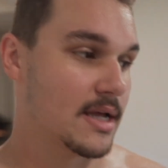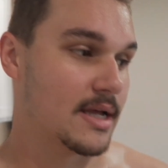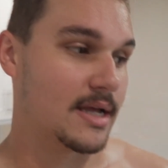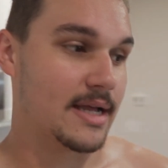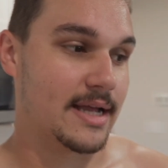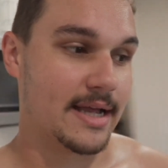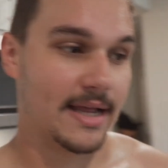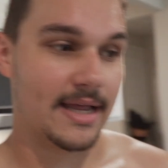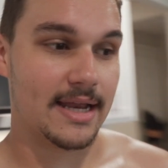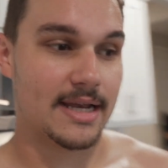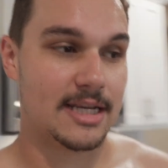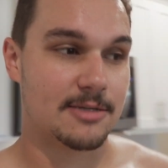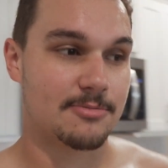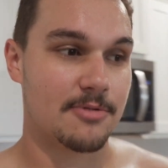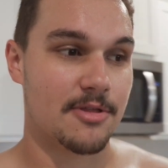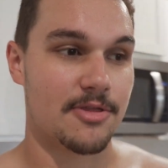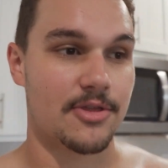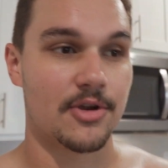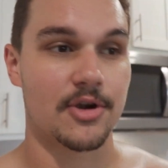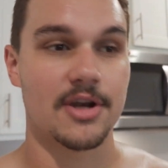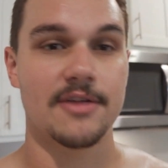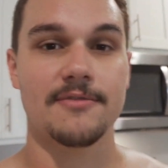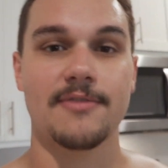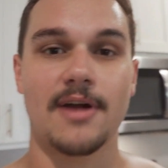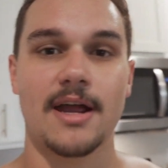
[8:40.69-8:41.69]
Again, it's been
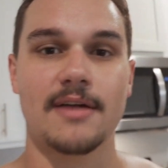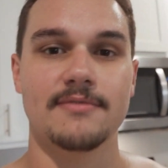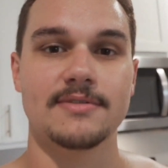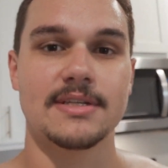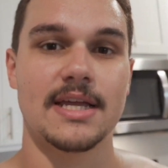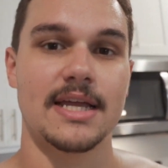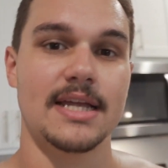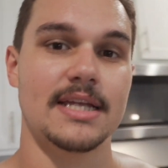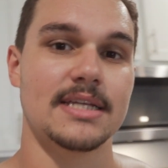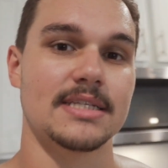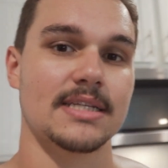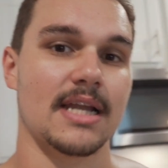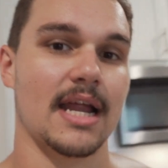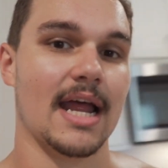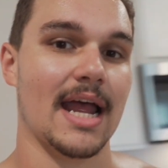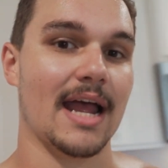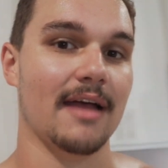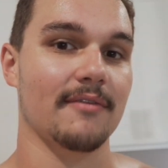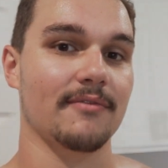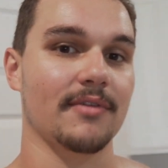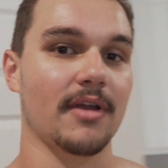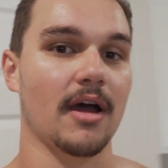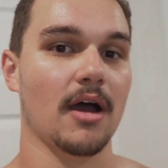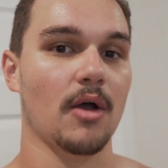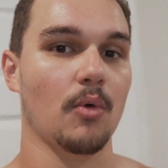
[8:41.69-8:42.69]
35 days and I
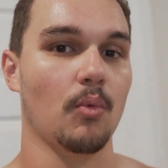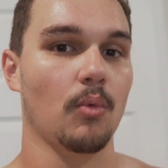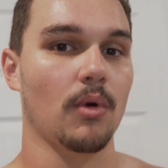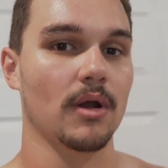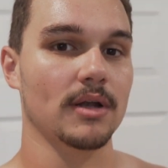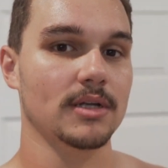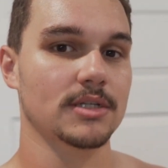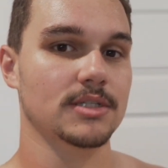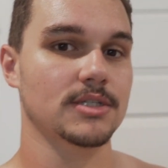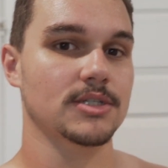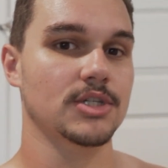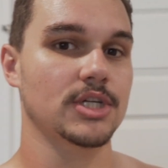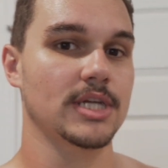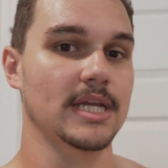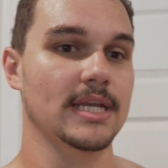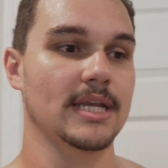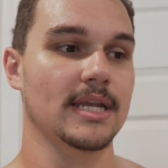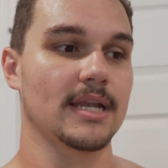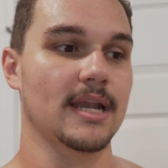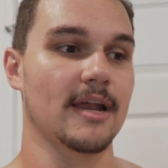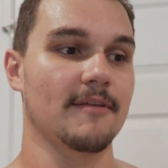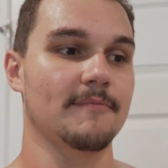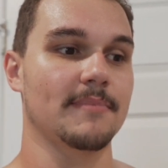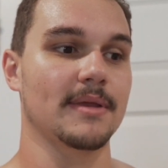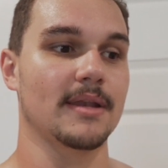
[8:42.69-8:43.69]
have not once cheated.
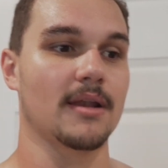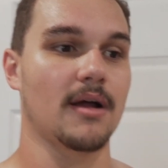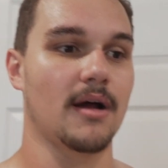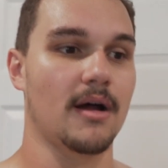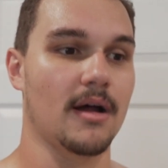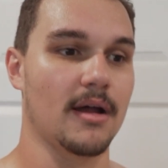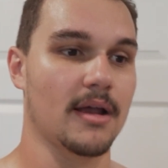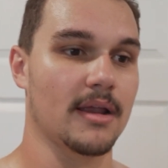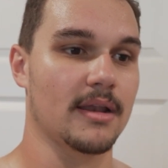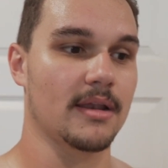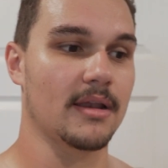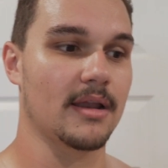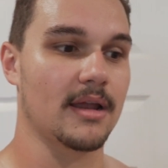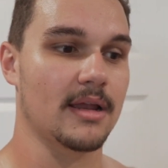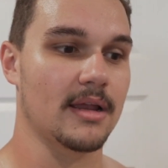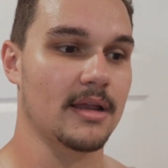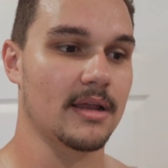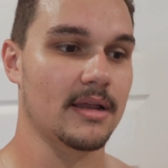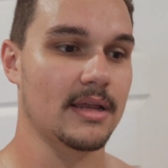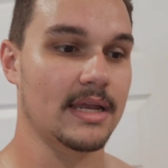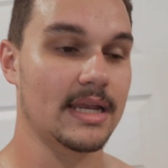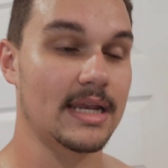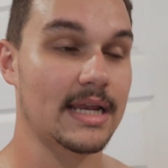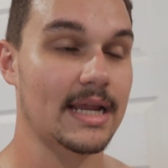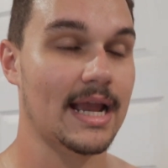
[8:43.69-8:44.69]
I've been
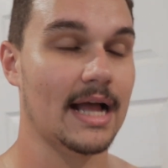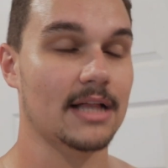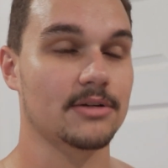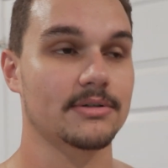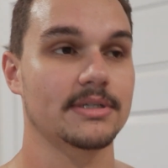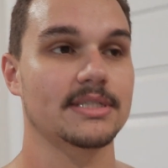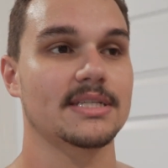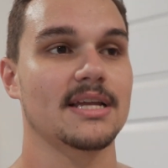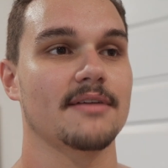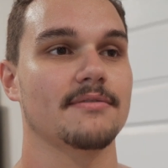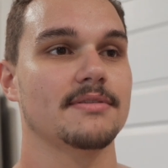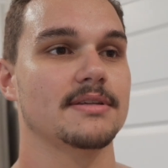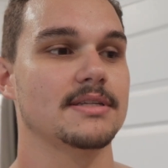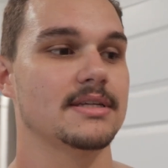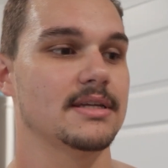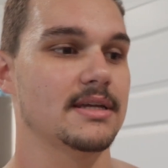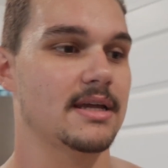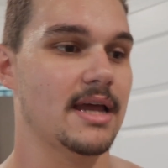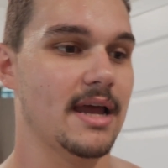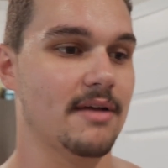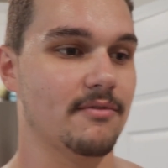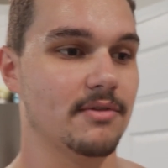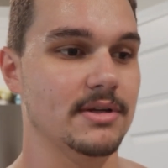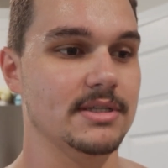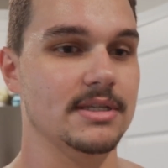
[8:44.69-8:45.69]
in a calorie deficit
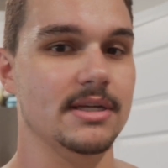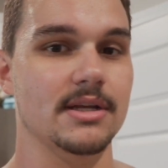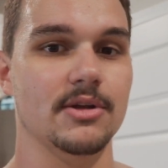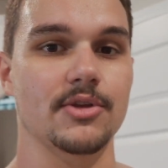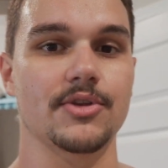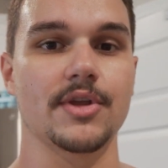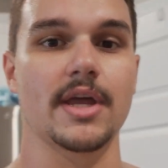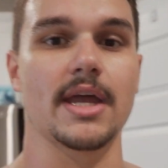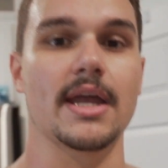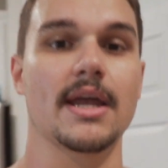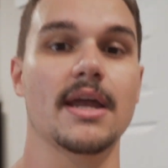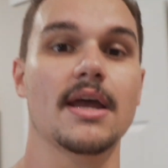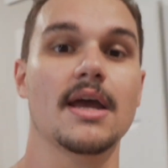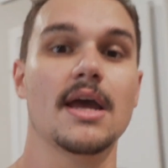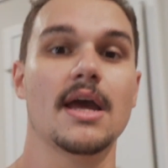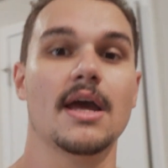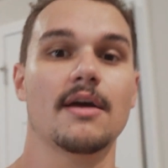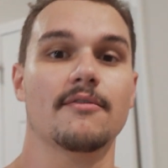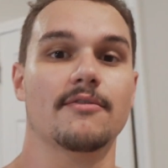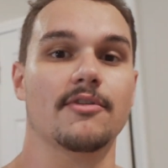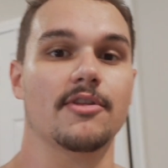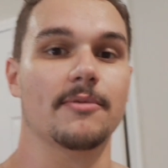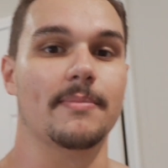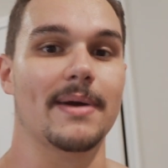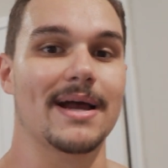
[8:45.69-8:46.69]
every single day
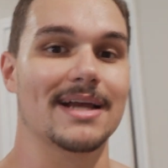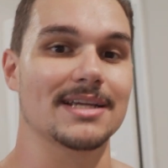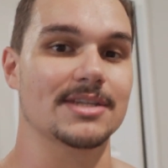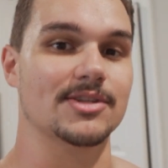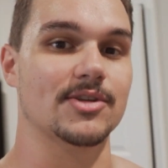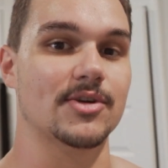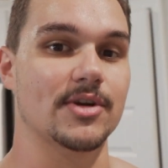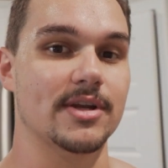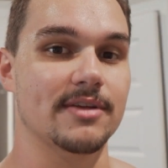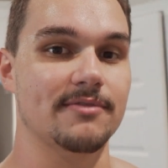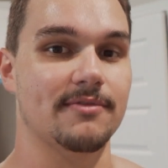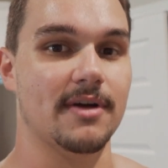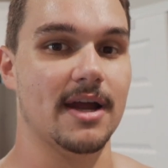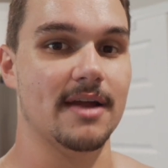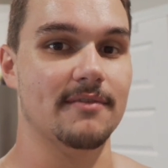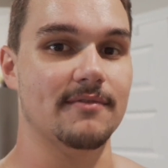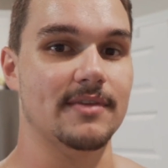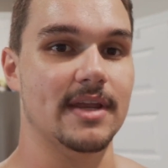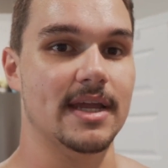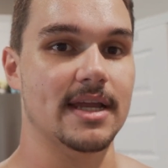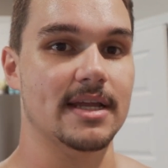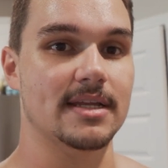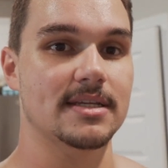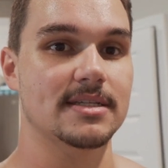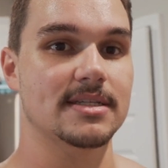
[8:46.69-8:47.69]
for the past 35
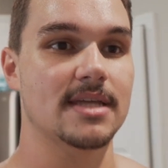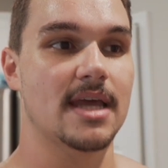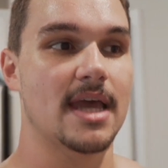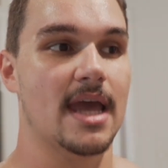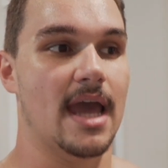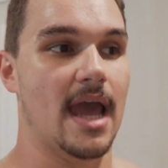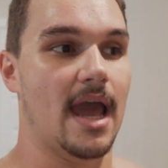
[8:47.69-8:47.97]
days.